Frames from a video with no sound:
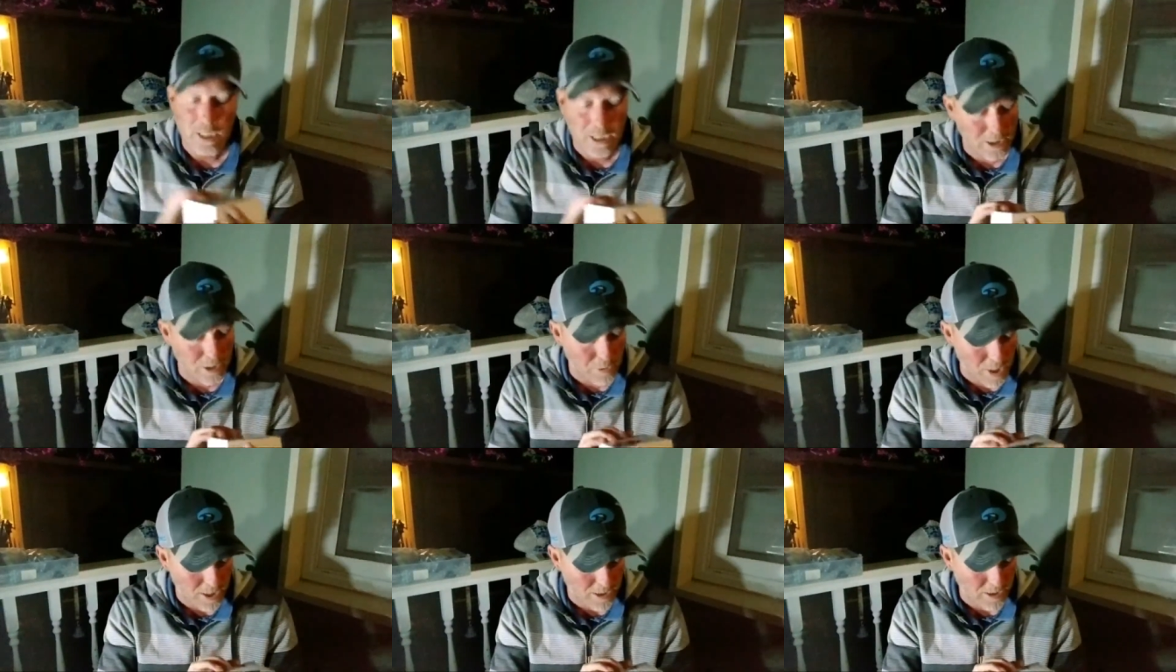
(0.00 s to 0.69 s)
I know
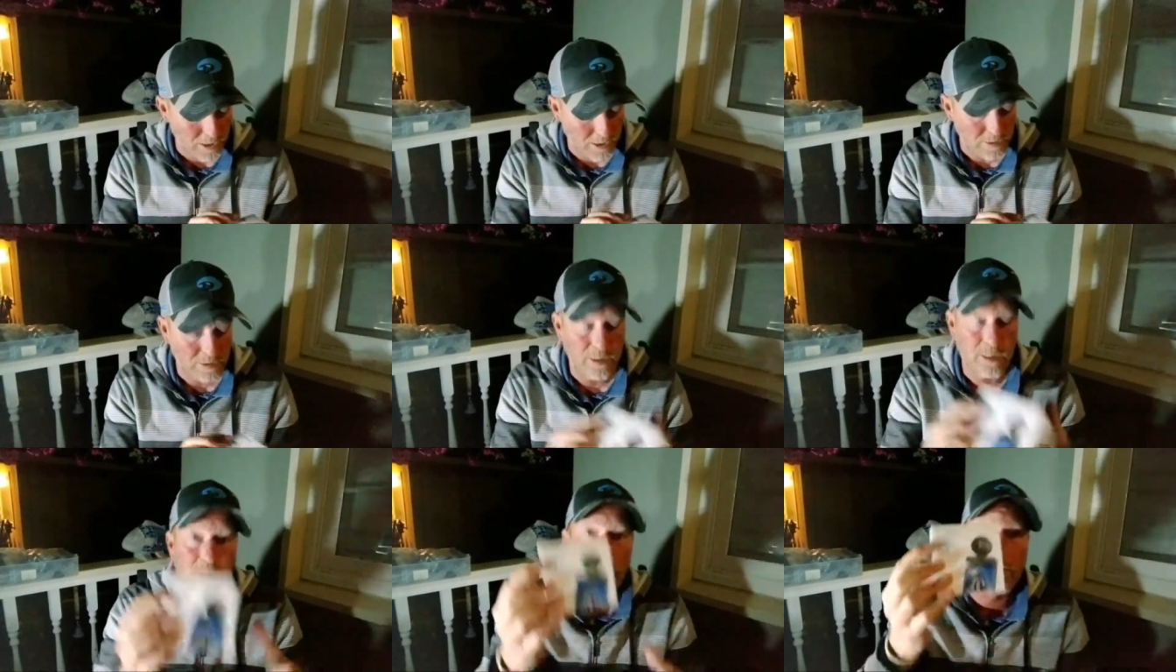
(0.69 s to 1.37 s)
on it
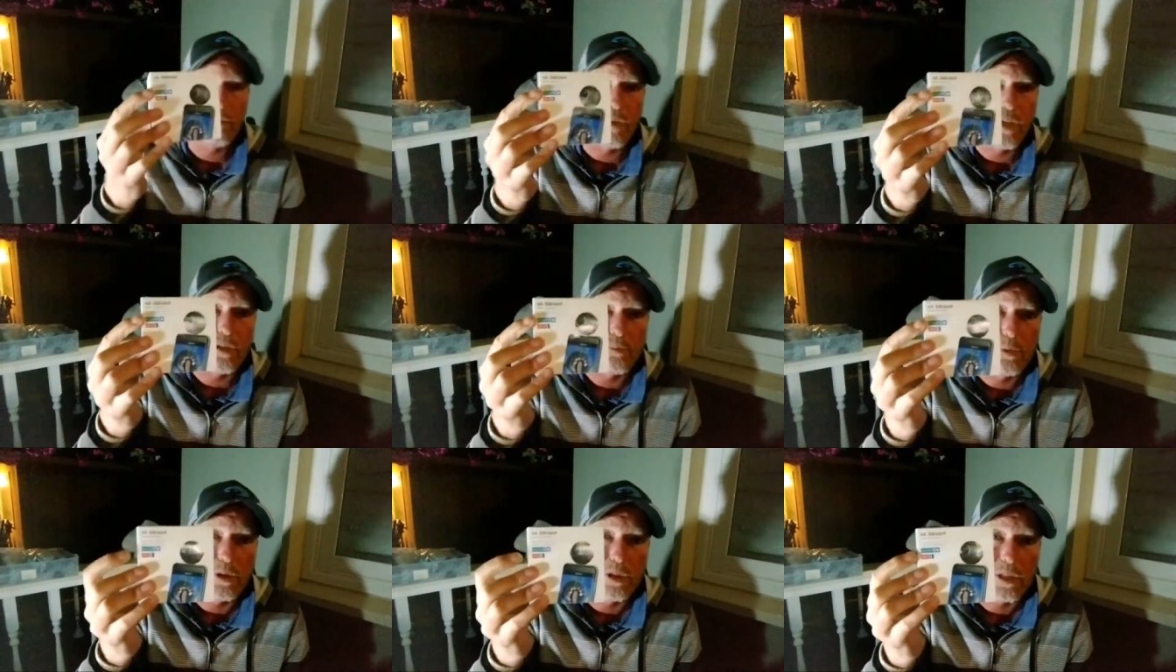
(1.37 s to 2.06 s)
says
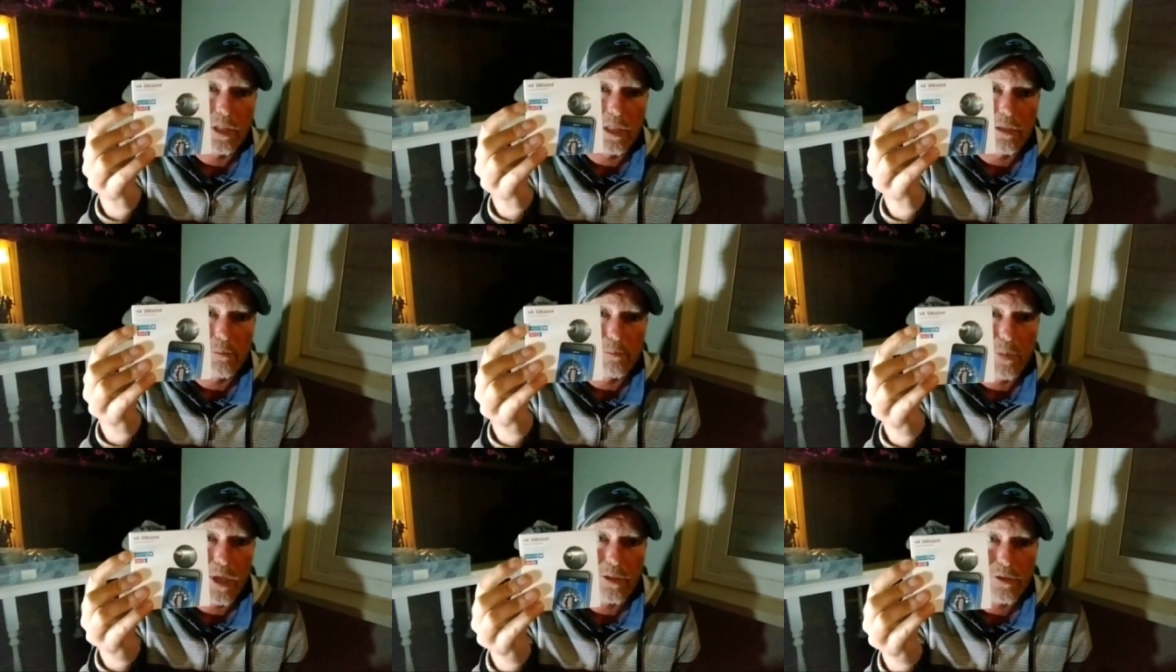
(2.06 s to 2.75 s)
Facebook and
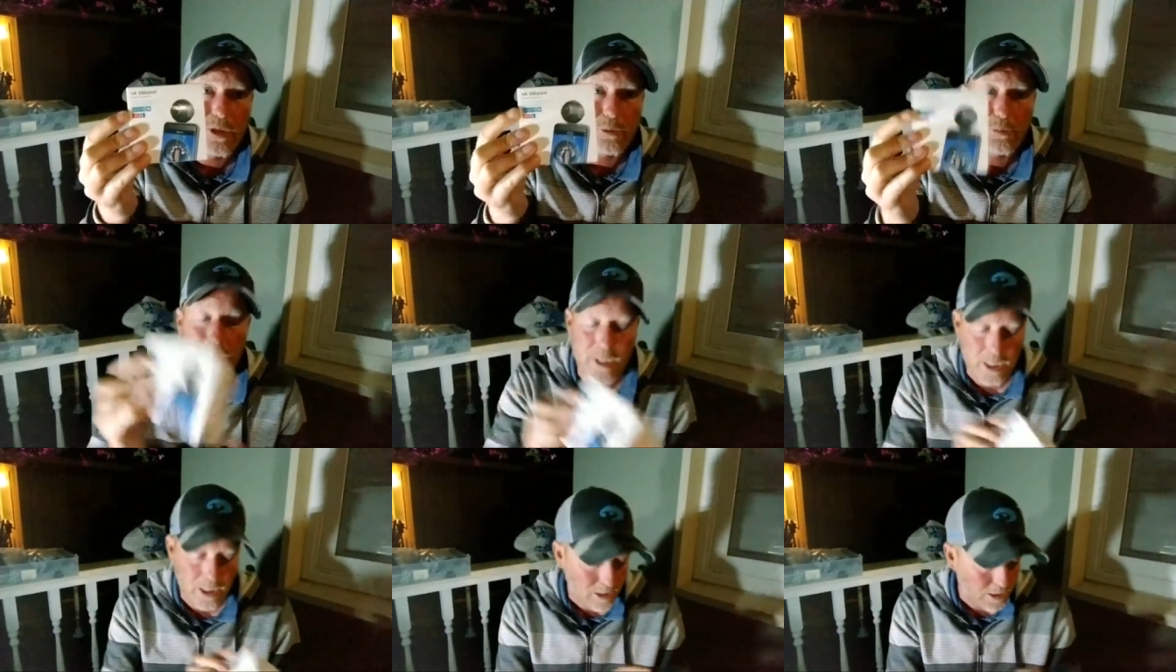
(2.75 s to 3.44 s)
Periscope
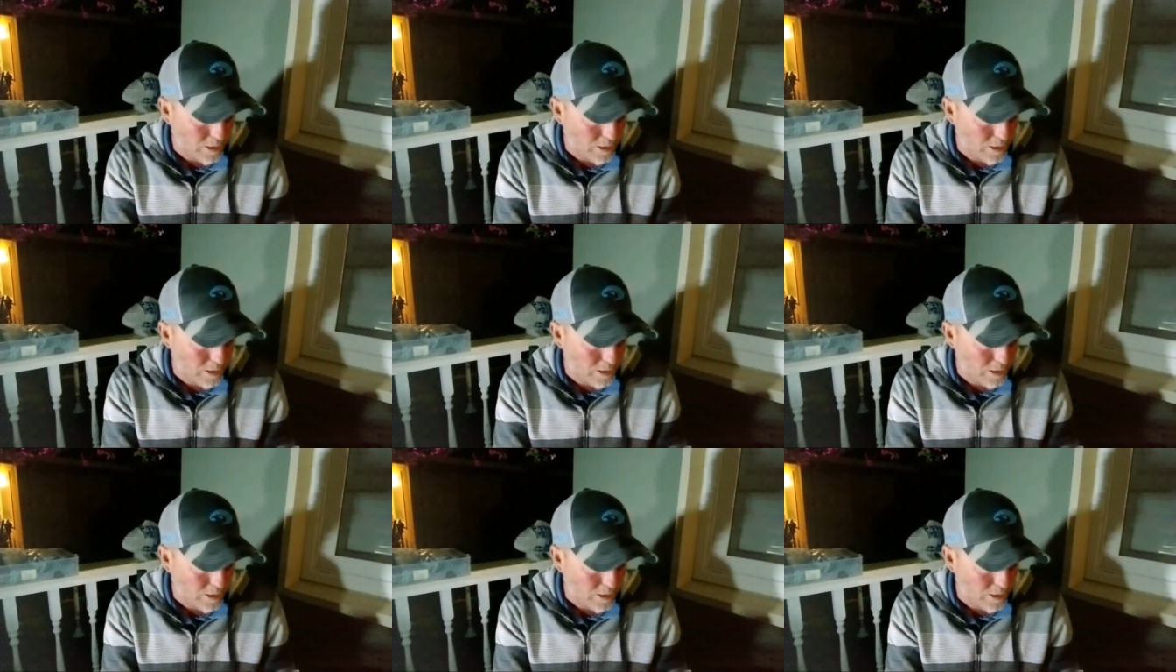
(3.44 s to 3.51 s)
and that,